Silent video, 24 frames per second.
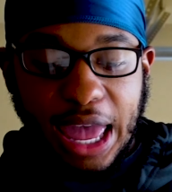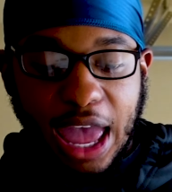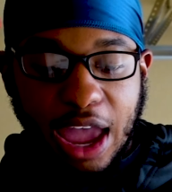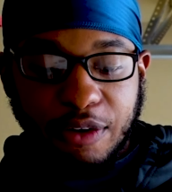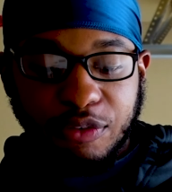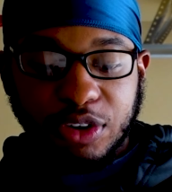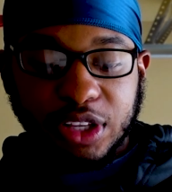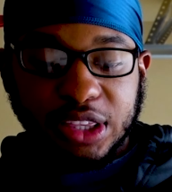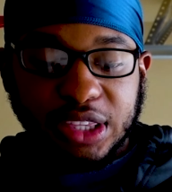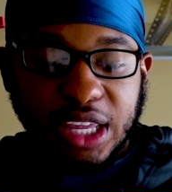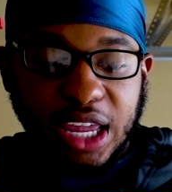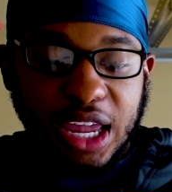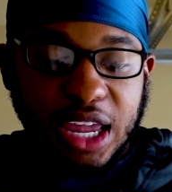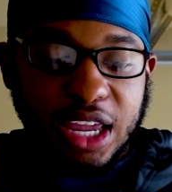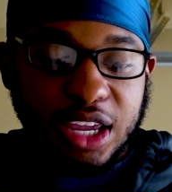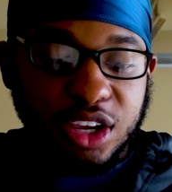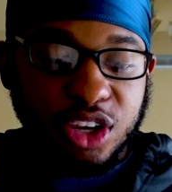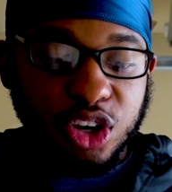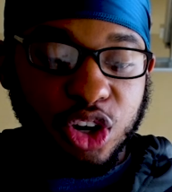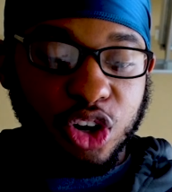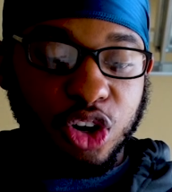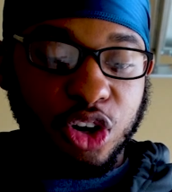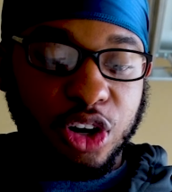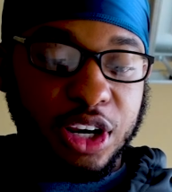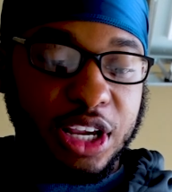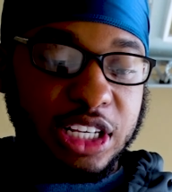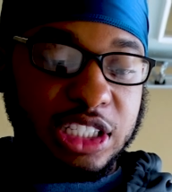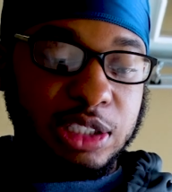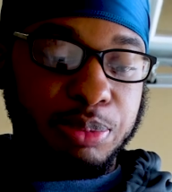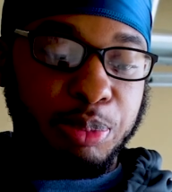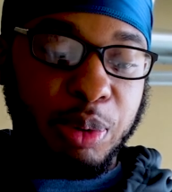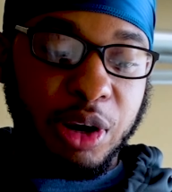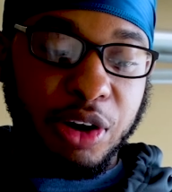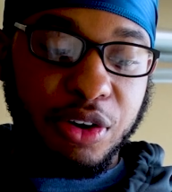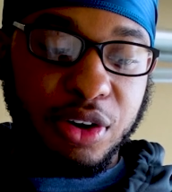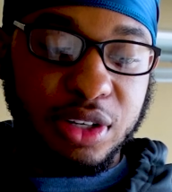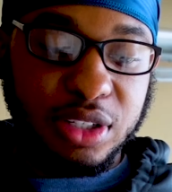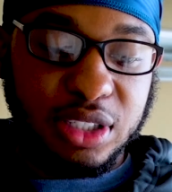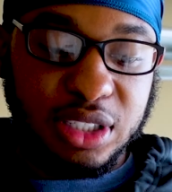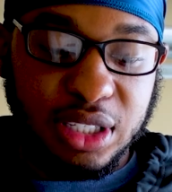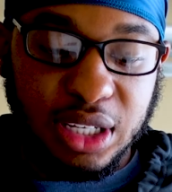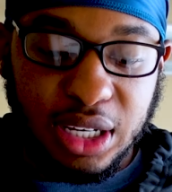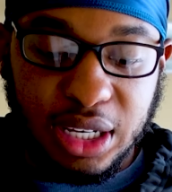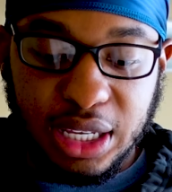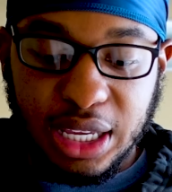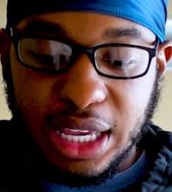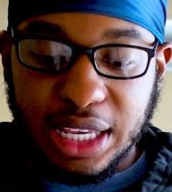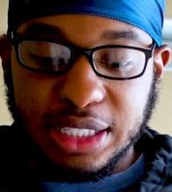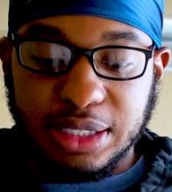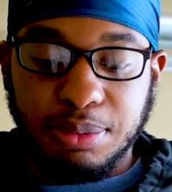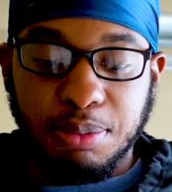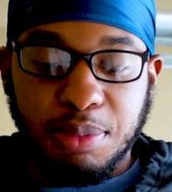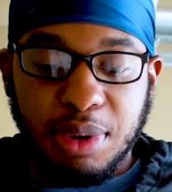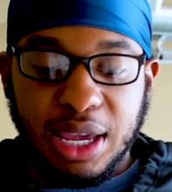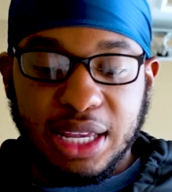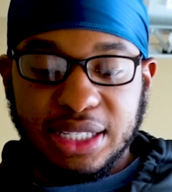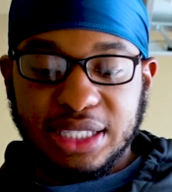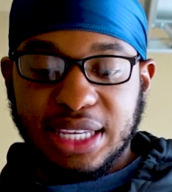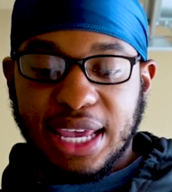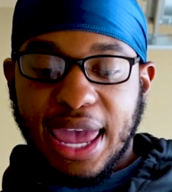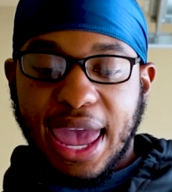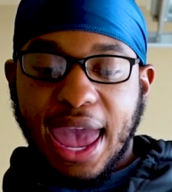Everything you're experiencing is meant to